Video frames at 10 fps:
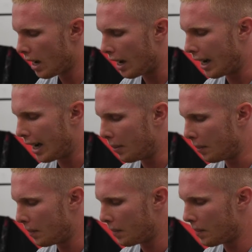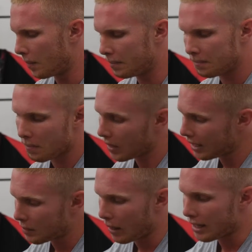
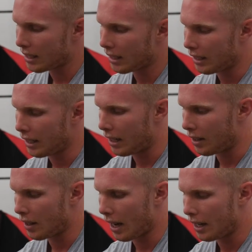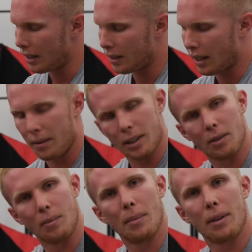That's basically it. They just
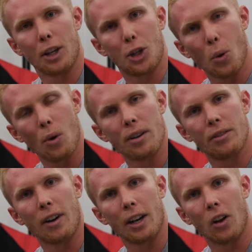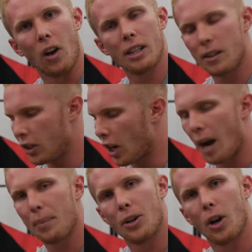remember they shorten your front lines if you go
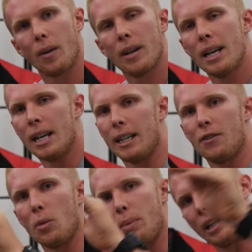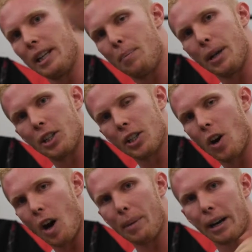up a knot, gives you ability to pitch the
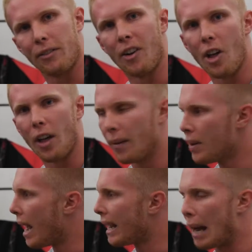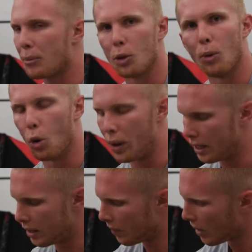kite back further and capture more
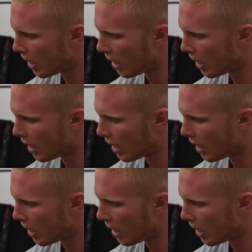wind.